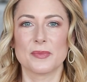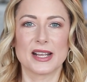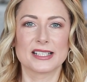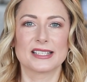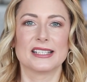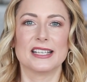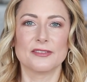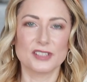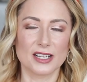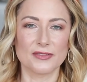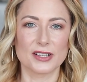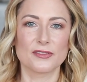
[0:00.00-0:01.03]
makes gift
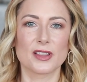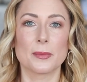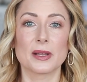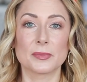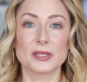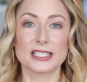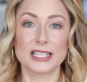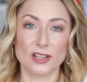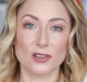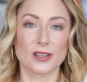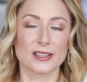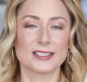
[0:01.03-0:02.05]
giving for them
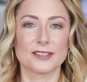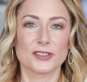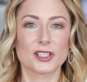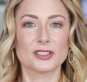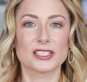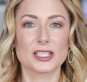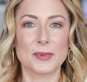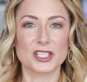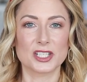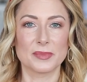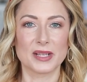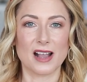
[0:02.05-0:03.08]
particularly difficult,
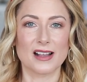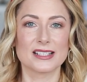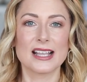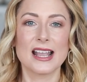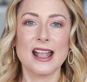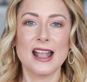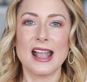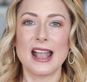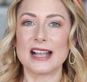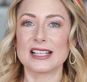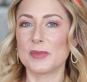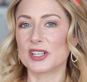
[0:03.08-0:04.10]
especially because
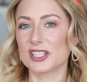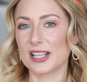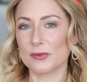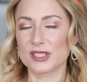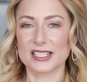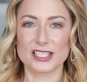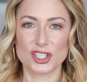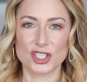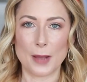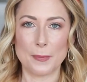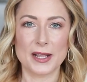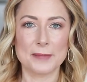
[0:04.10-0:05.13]
as much as they resist
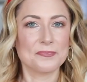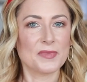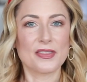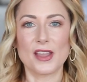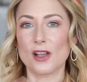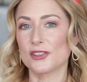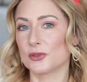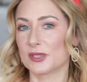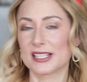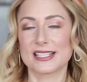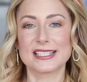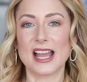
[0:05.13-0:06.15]
shopping, they also
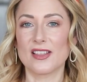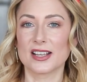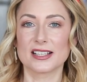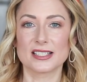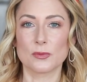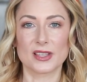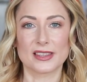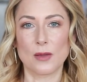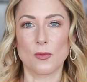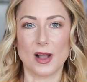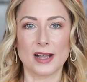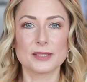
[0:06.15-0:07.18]
resist telling us what they
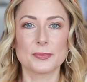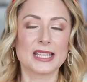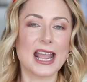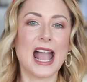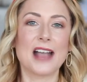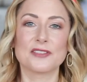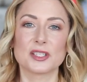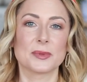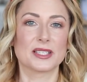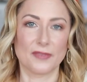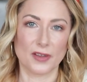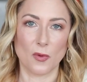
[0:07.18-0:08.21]
want, but they have
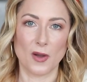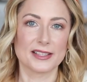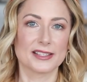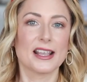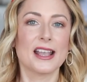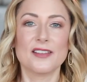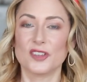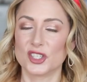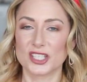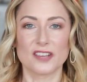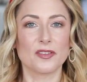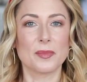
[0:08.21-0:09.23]
specific wants. you
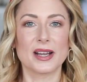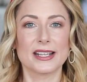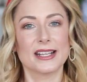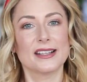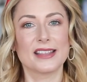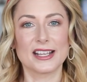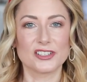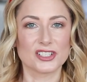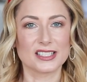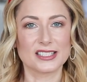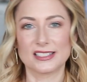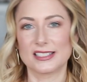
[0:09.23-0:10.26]
just give them money, they can
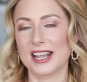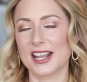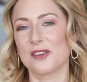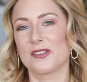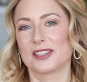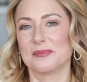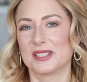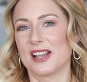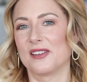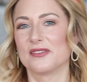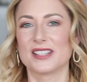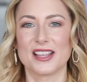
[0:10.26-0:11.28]
just take care of it
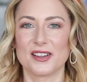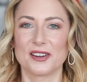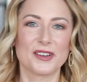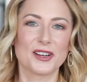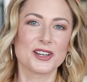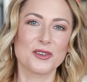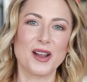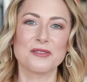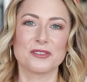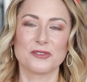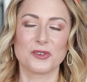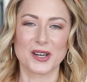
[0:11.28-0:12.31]
themselves, and they're very
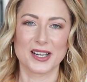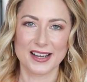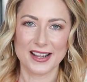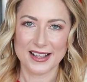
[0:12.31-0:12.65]
grateful for it.